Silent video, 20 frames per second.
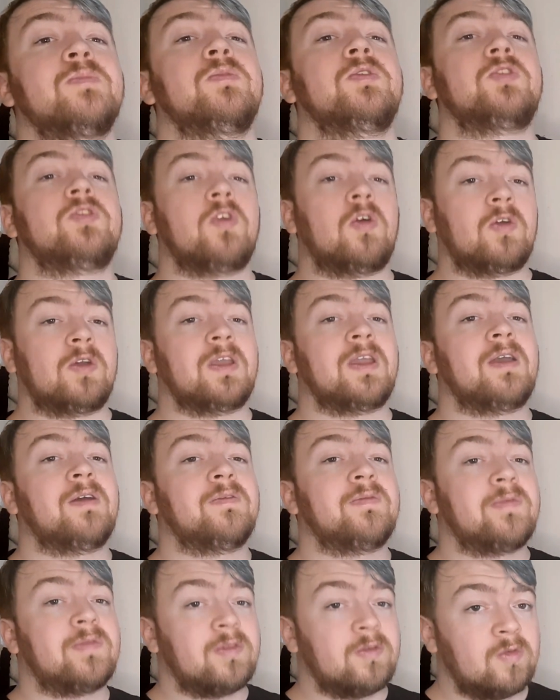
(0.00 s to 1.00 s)
majority
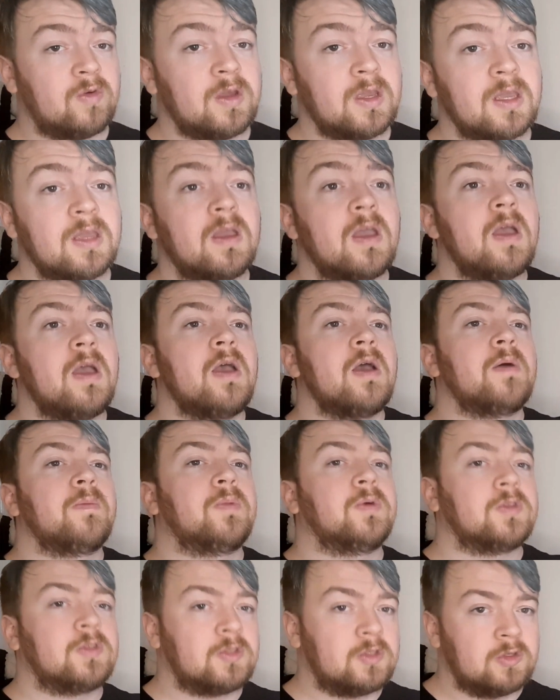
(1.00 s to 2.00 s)
have 3,
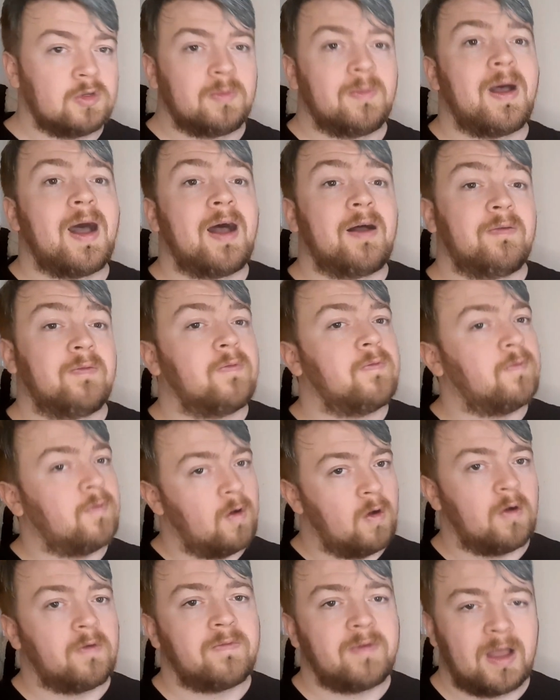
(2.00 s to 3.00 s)
but some have
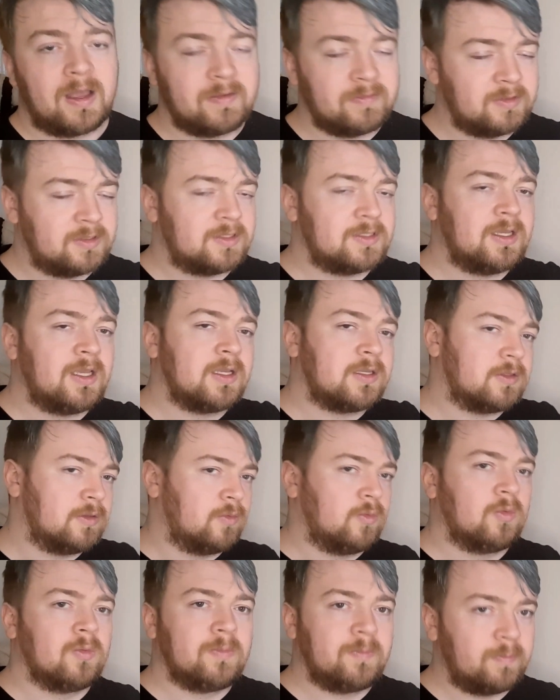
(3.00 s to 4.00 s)
4, 5, 6,
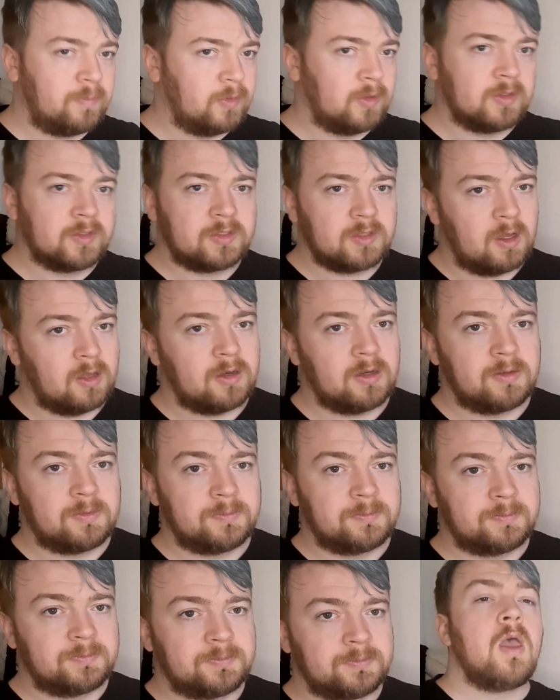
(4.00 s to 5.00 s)
and plus on.
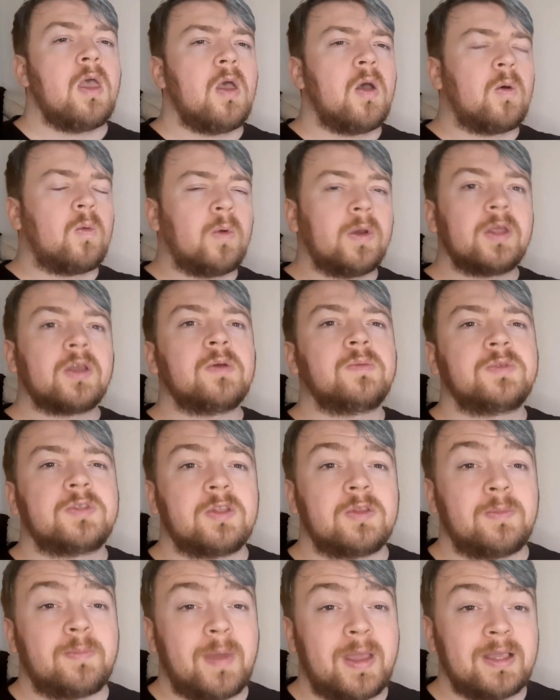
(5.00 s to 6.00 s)
When it comes to
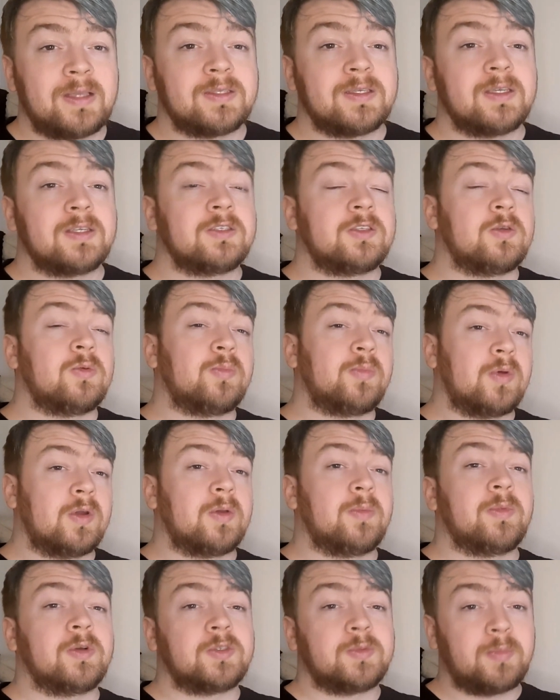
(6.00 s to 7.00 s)
the basics, you
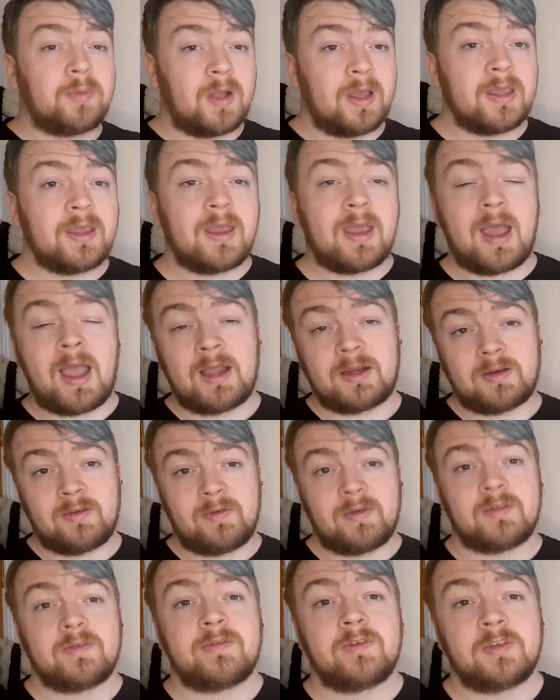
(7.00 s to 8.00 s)
pretty much play it,
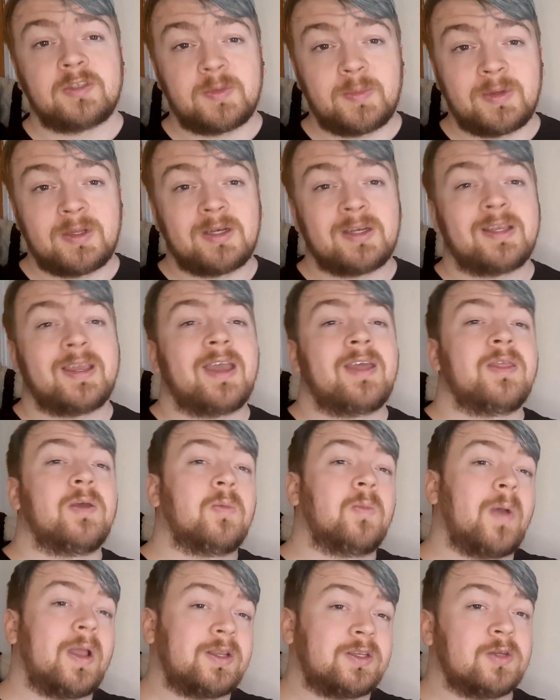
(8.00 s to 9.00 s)
activate the first ability, and
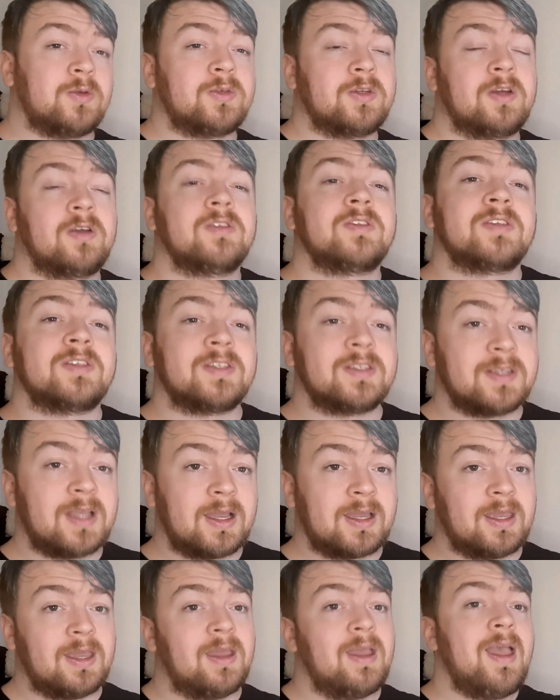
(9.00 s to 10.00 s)
then wait 2 turns and
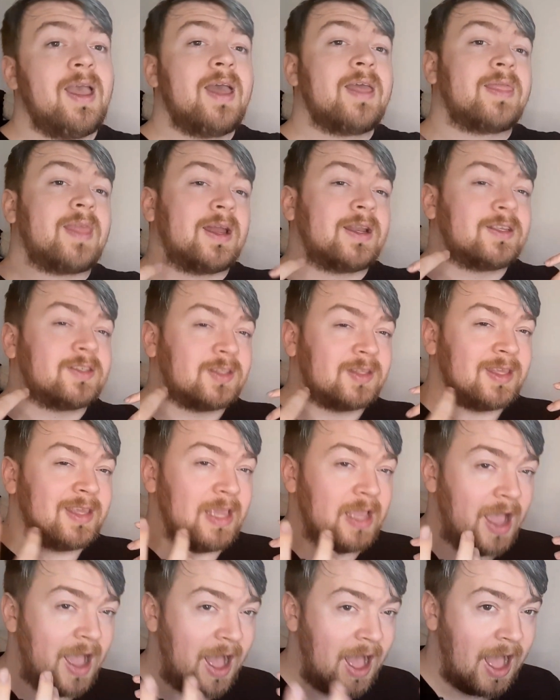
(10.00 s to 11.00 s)
sack it. That is
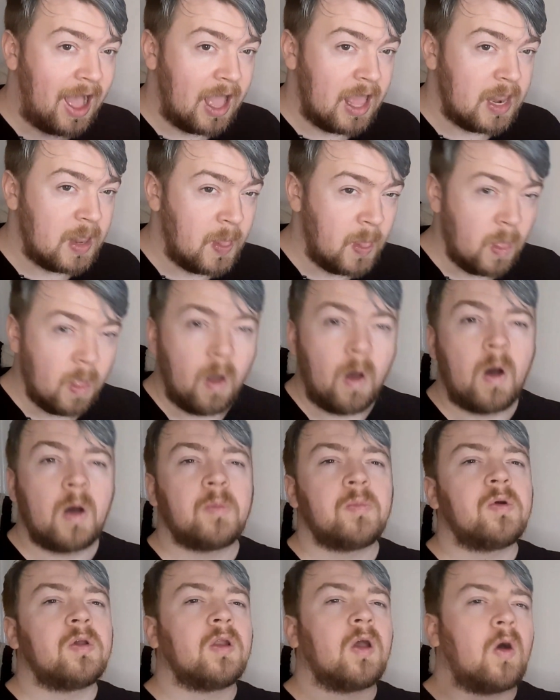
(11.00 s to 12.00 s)
the
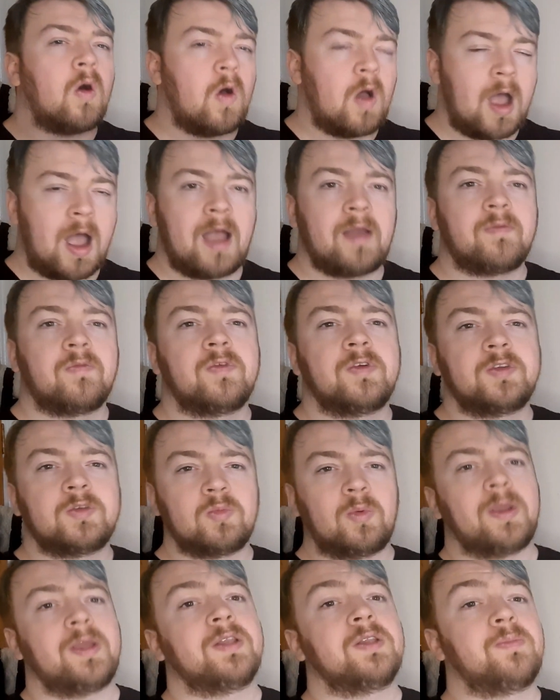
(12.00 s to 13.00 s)
normal or average
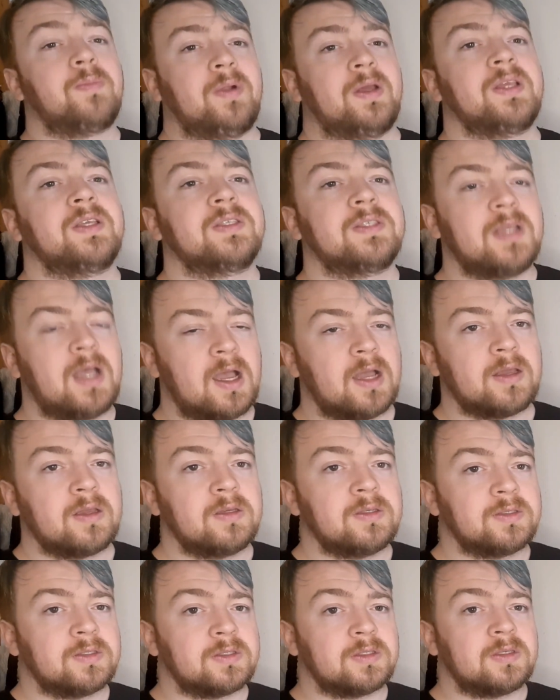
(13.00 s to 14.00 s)
way to play
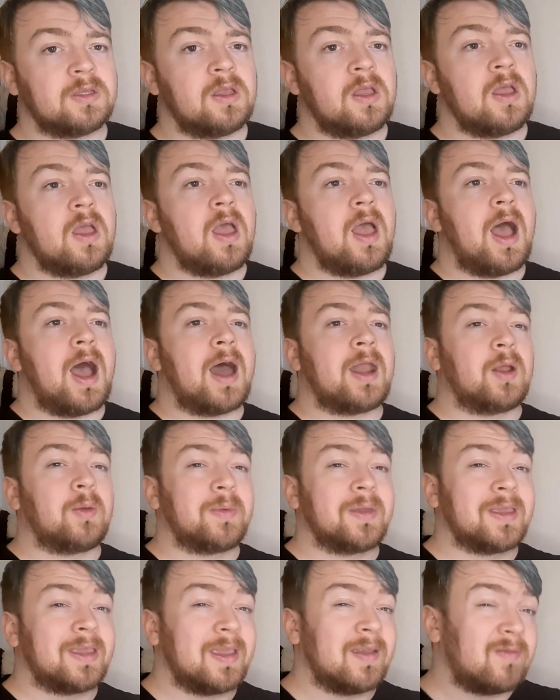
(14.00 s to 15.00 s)
sagas, and I'll
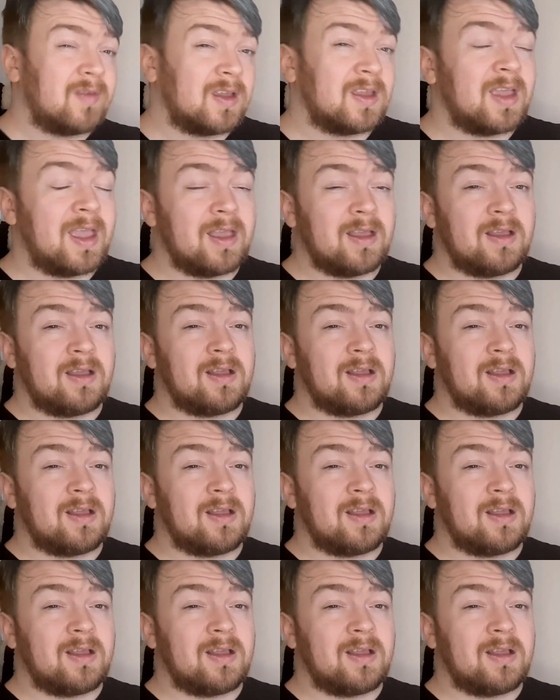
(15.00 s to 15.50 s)
be giving